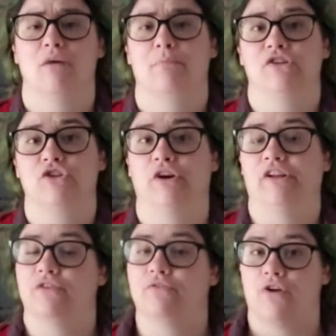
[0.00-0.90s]
But
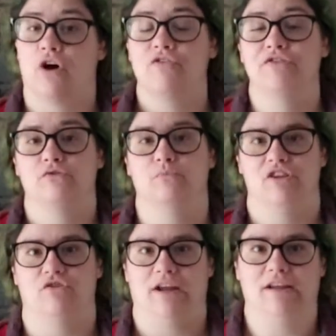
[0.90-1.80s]
during the fall, this would be
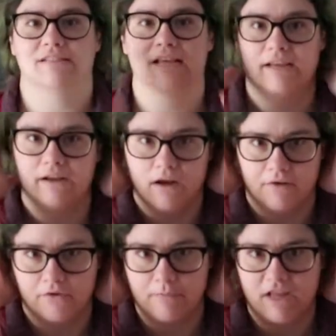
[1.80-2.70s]
great because I can
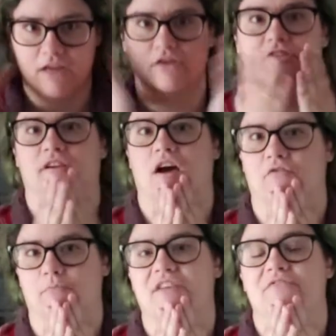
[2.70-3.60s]
cover my ears and
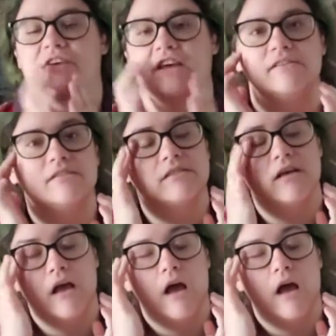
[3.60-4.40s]
cover my face.